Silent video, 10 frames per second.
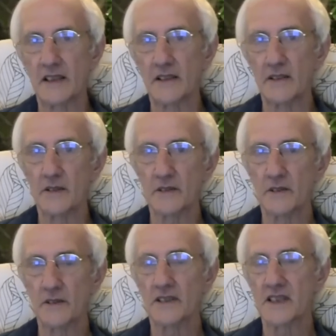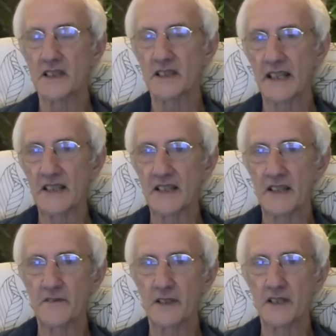look at the slight
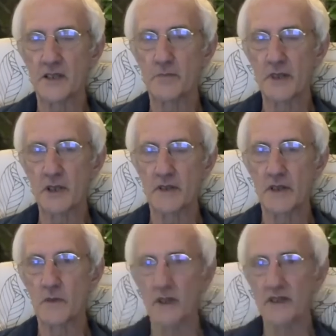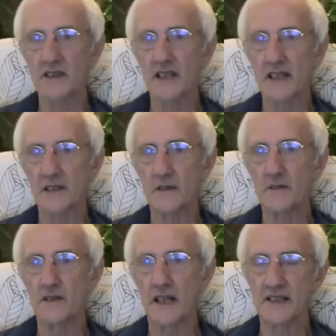difference between what
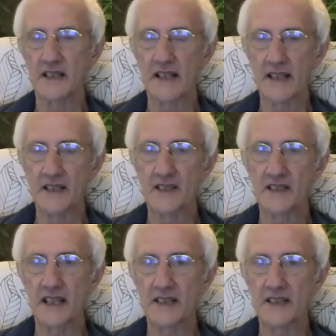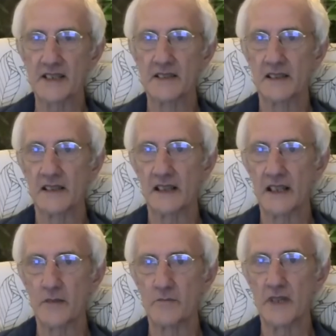Sadhu Natanananda says.
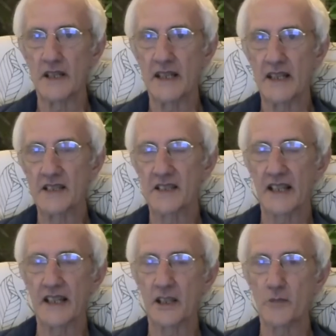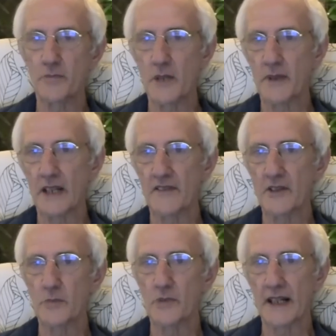He is saying that people have
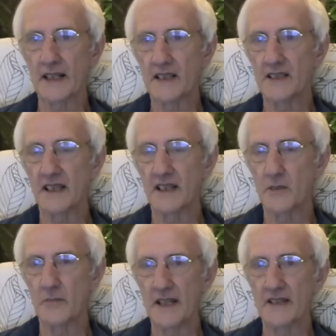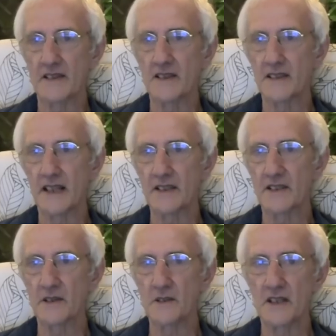to practice other methods like
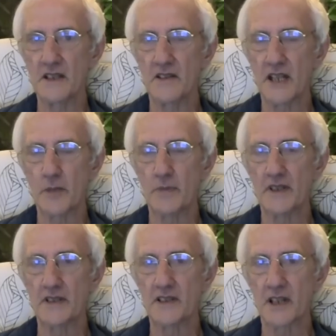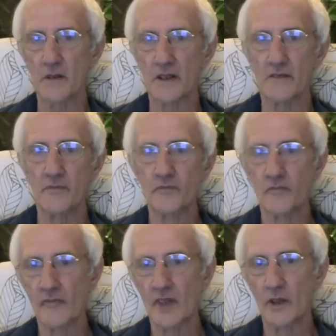stuti, japa, and so on.
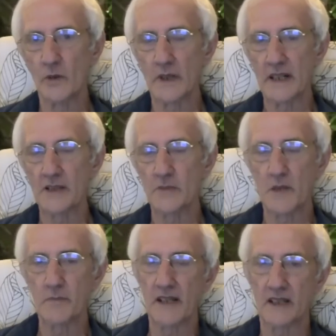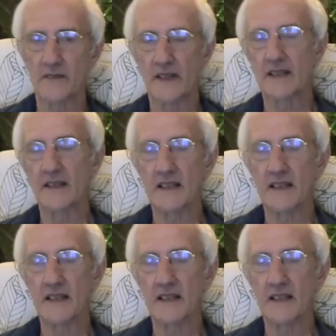Whereas when Bhagavan